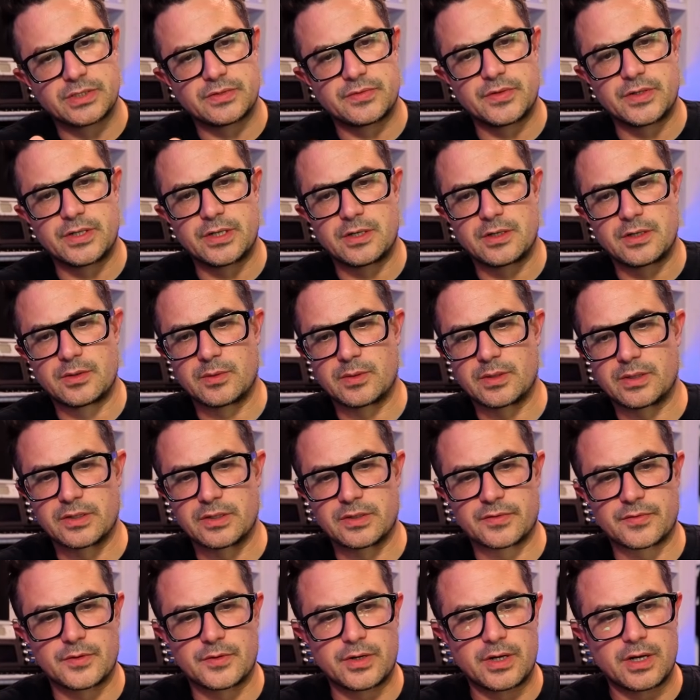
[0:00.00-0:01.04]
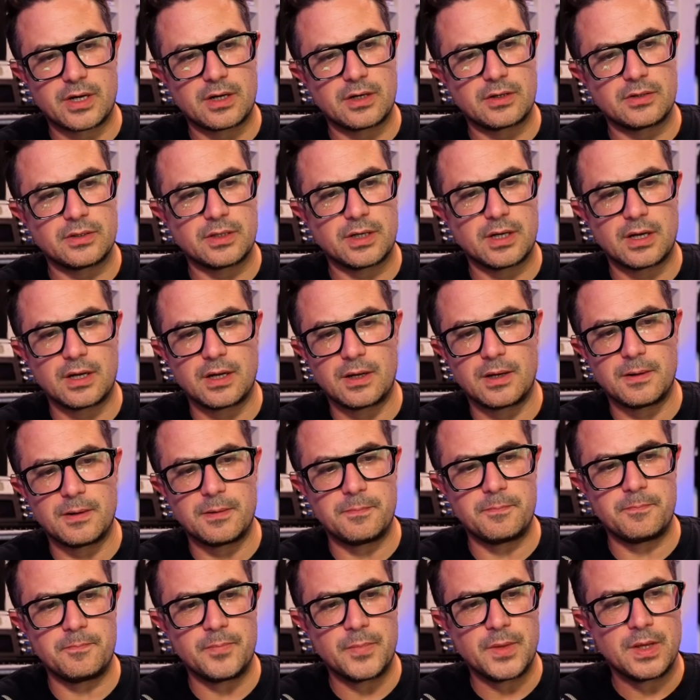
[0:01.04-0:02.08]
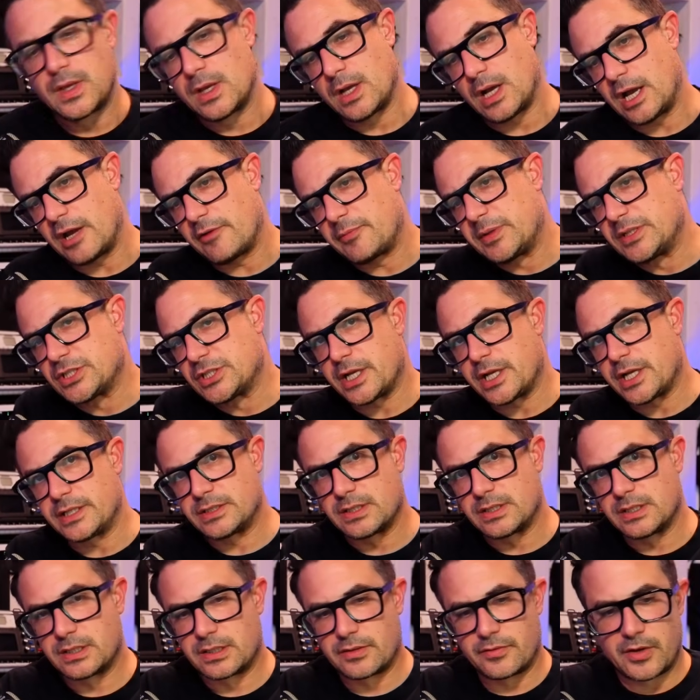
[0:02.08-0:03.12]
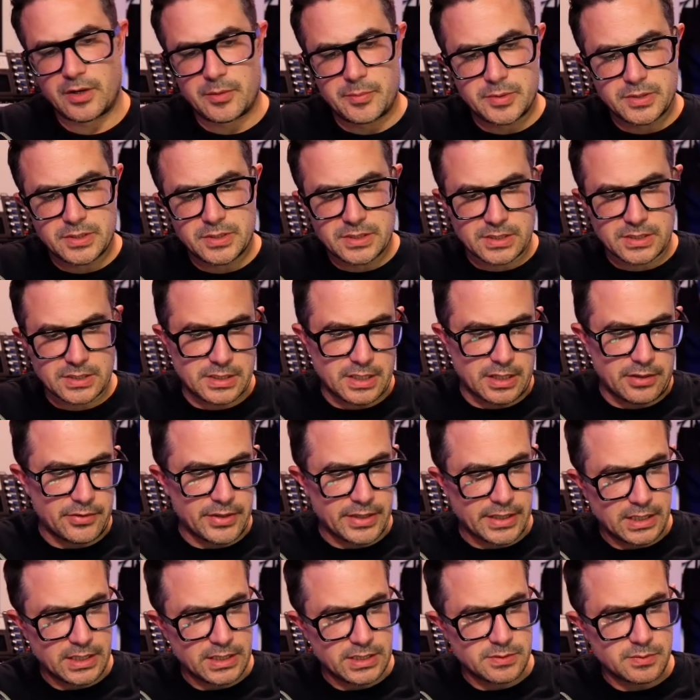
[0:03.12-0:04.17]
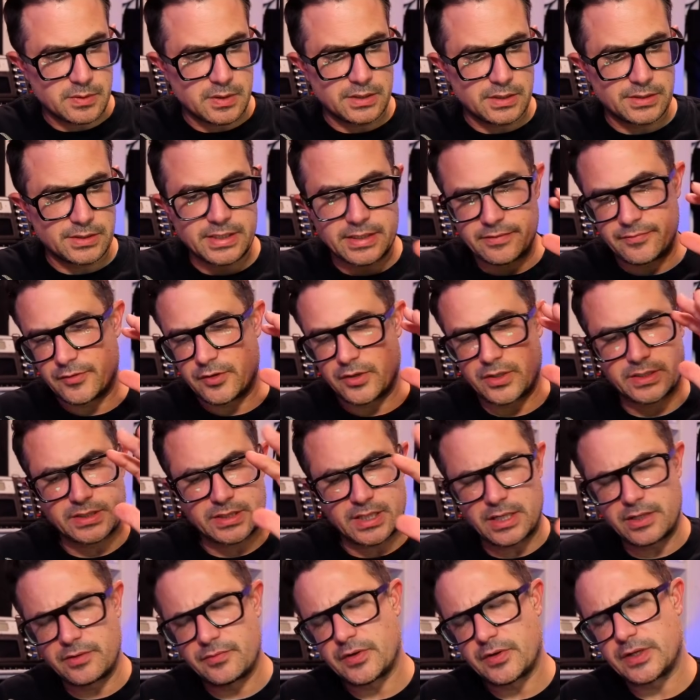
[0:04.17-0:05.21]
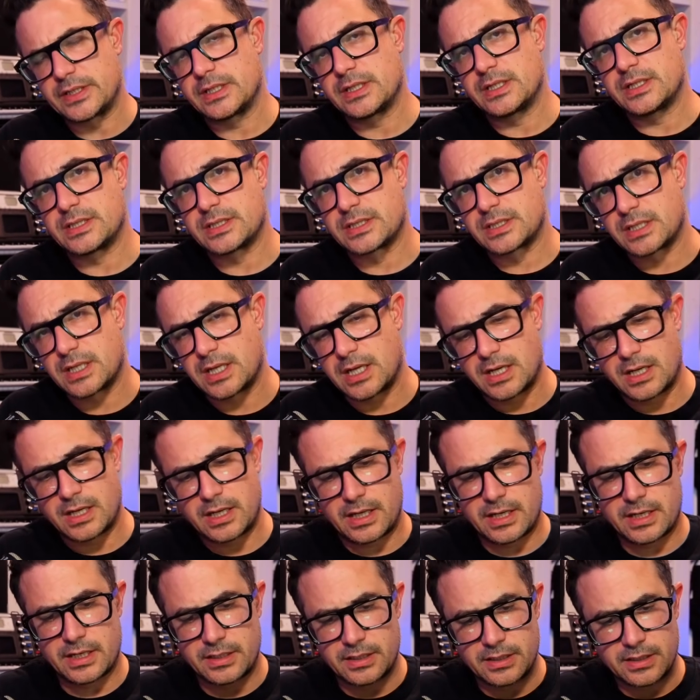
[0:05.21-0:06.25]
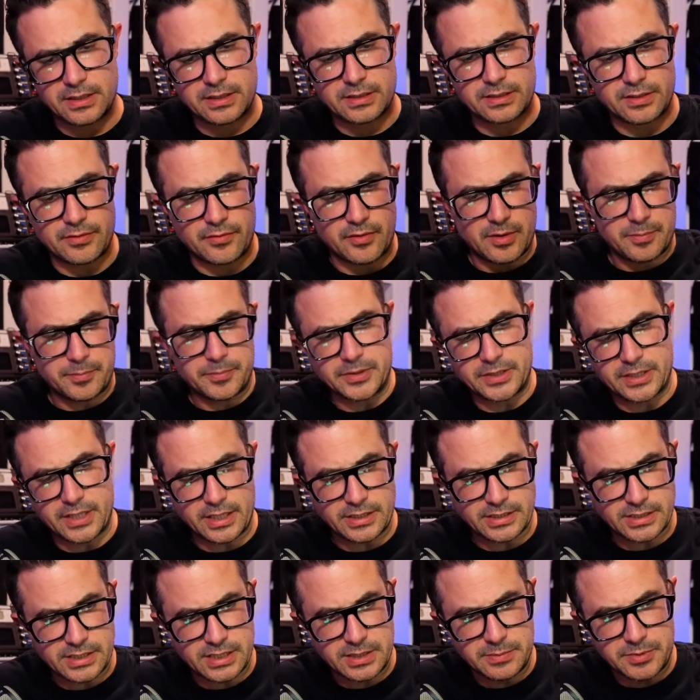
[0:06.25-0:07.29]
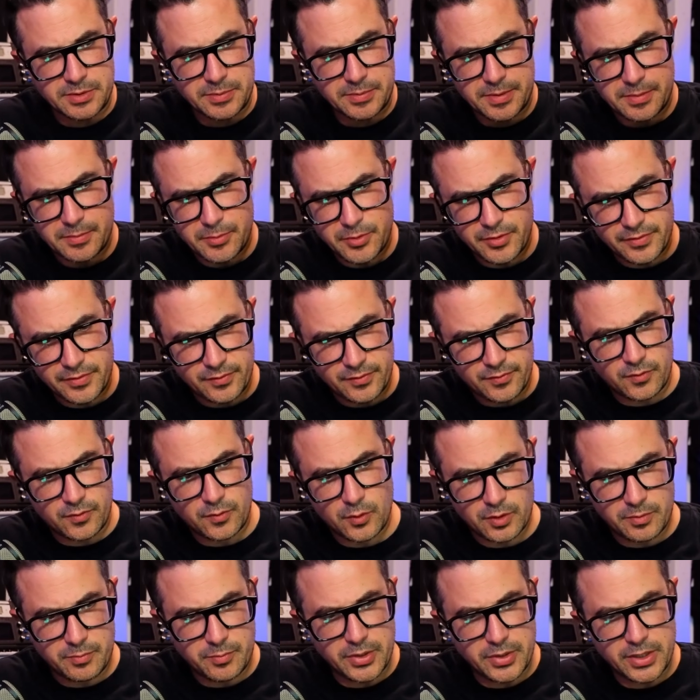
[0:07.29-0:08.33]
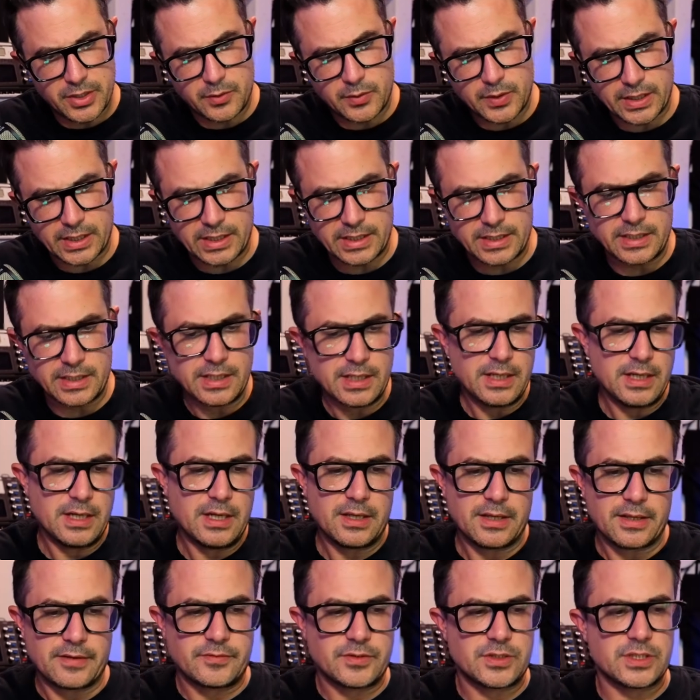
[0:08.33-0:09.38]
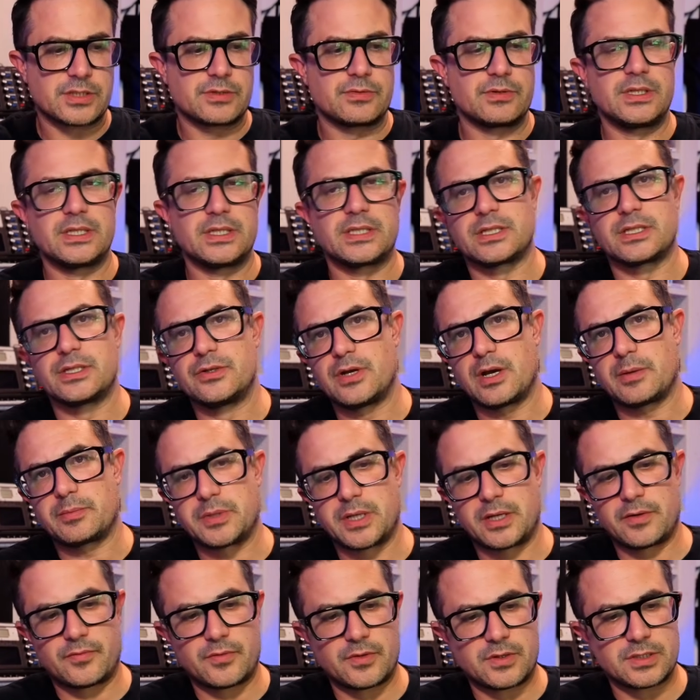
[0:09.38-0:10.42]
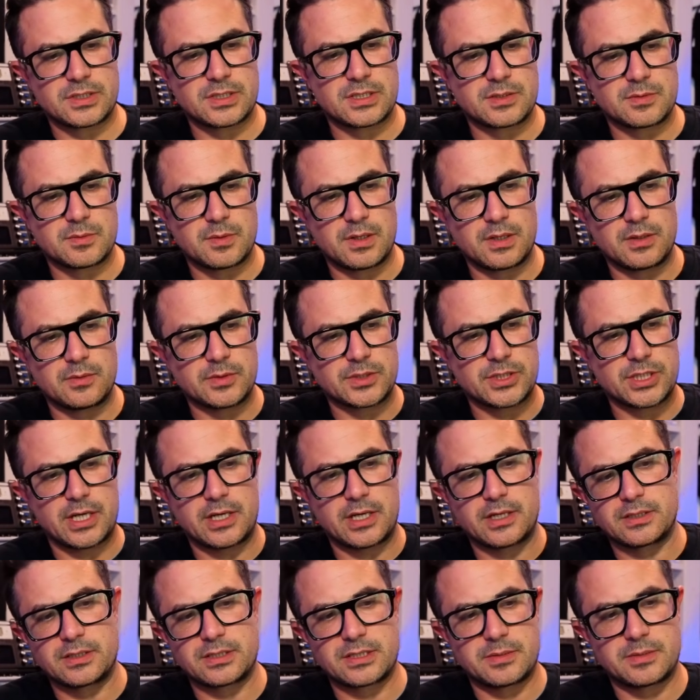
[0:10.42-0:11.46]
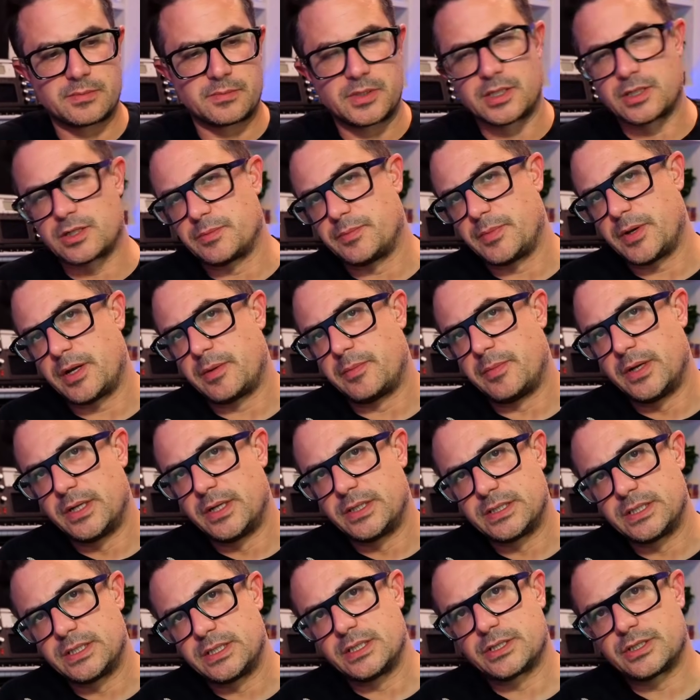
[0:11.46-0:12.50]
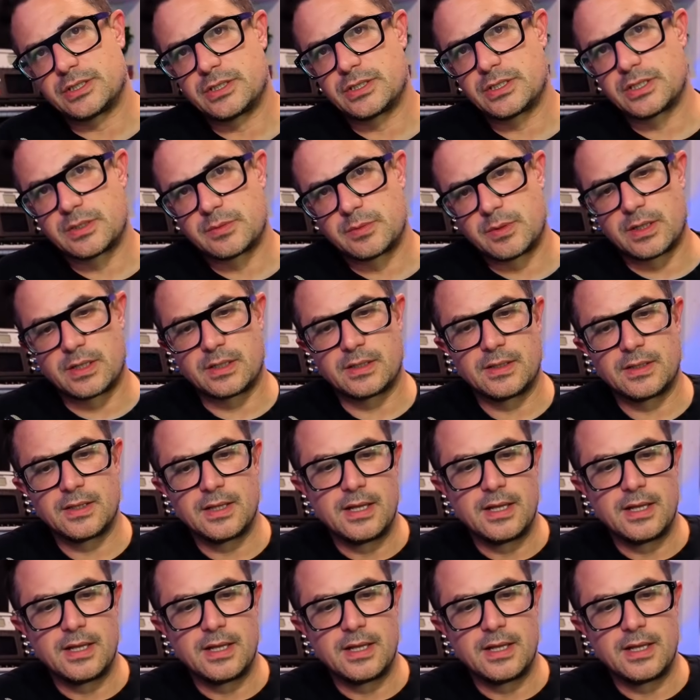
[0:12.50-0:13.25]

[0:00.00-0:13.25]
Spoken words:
video with this for now. I have been chatting to the developers directly as well, and they've got a ton of ideas, and development does seem to be moving forward pretty quickly. They've just released a new update for this as well, which handles some incompatibility issues as well.